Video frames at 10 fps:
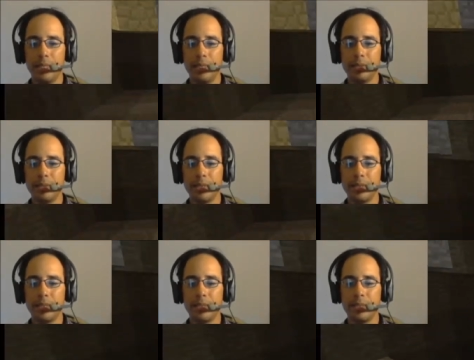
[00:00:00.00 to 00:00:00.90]
Okay,
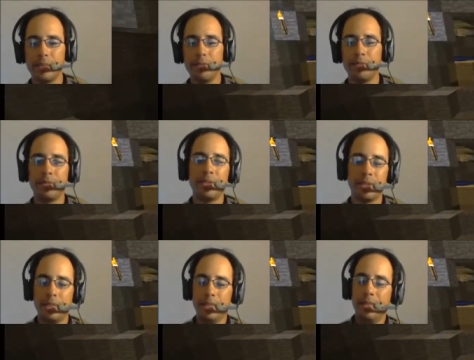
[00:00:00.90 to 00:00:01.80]
I got the good
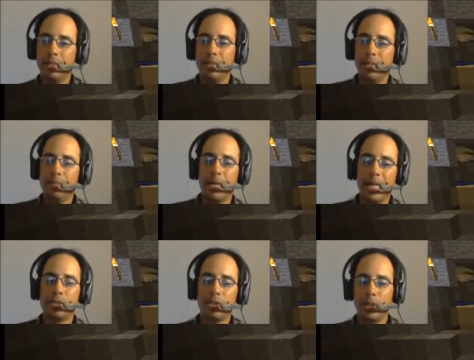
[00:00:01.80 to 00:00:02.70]
stuff.
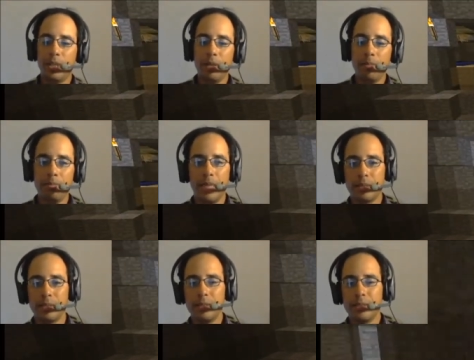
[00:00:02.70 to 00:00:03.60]
My hand's going numb.
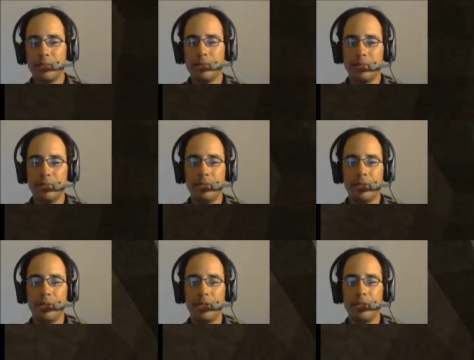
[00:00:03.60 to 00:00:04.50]
Excellent.
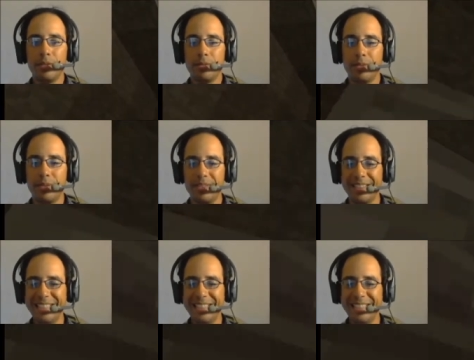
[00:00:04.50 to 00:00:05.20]
Very, very good.